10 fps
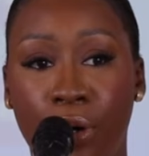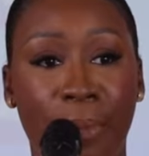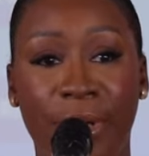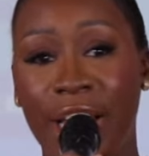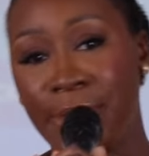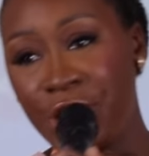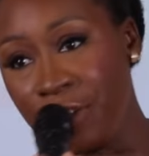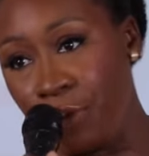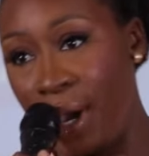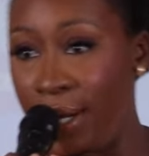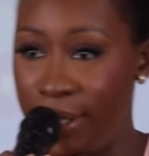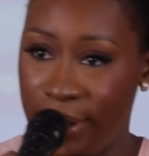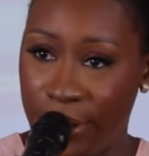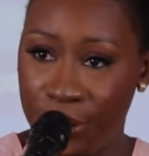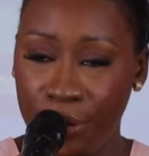So, I mean, especially if you're early
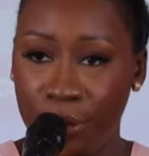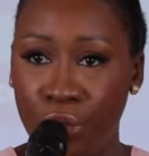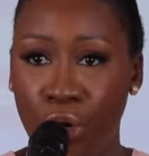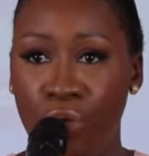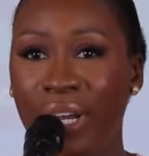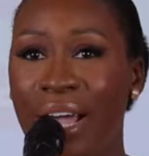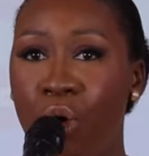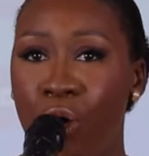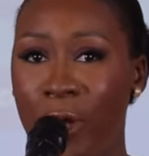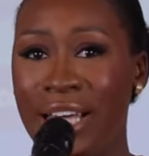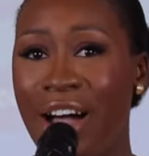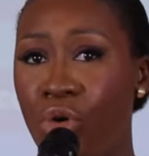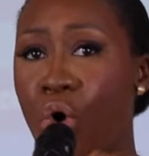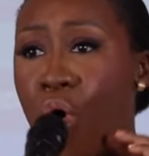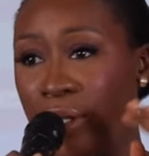stage, you don't really always
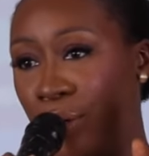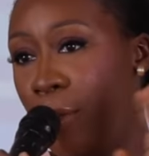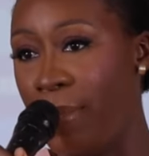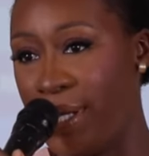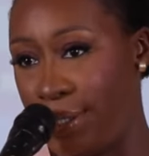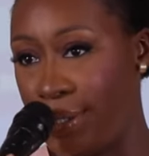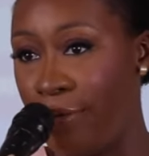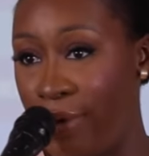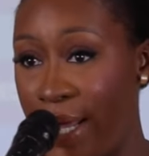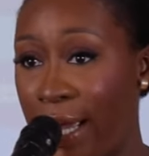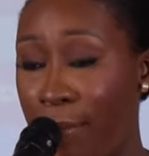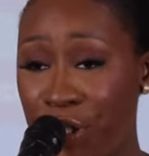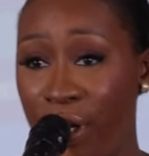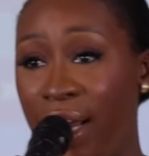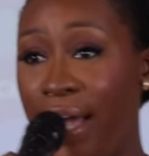have all the numbers, right? Like I
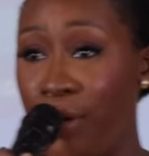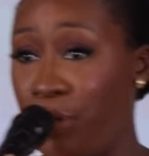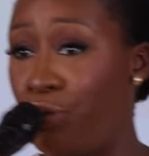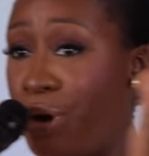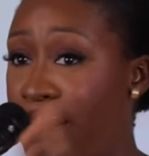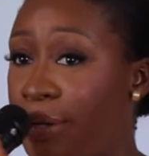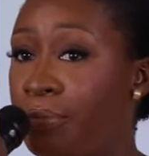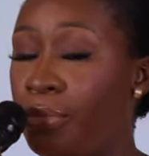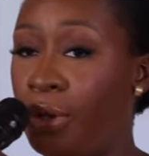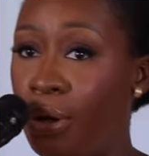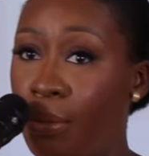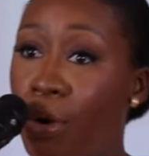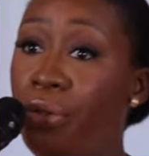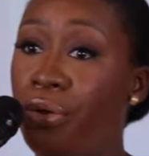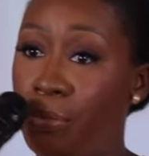mentioned earlier, you're growing
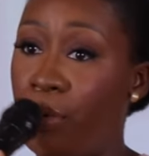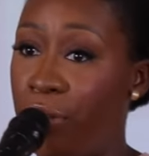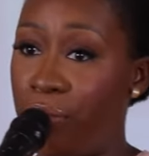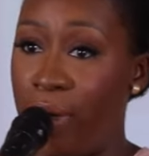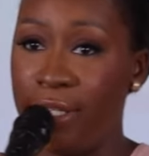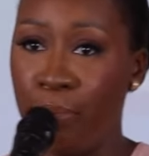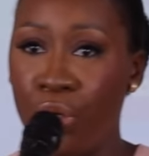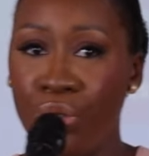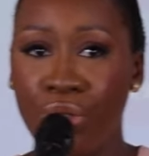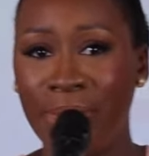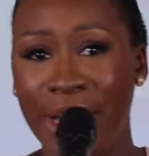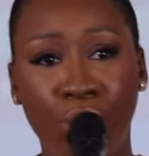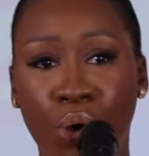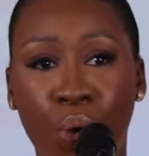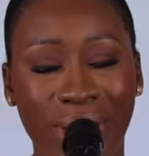month on month, right? But sometimes
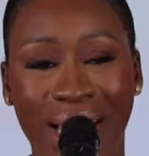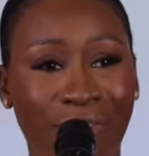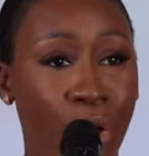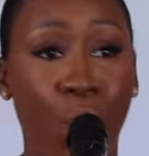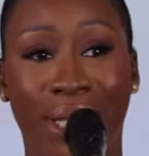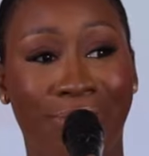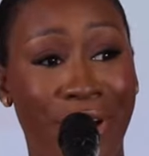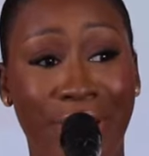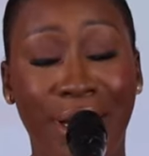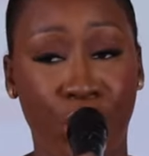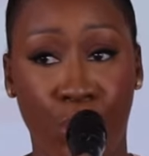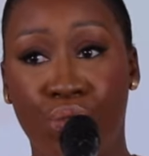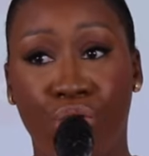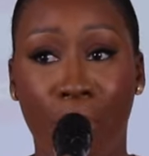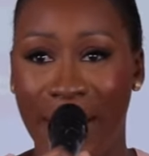you don't always have all the very
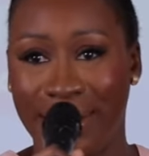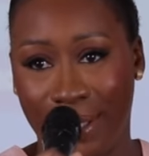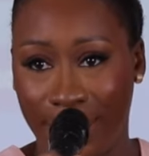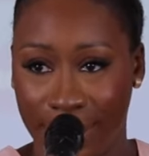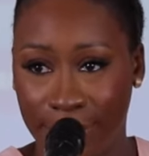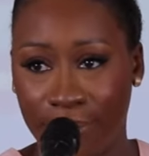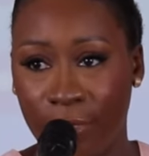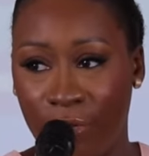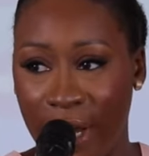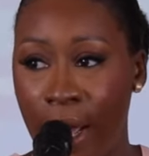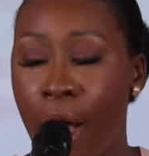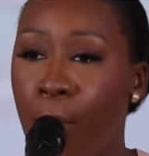huge numbers yet, right?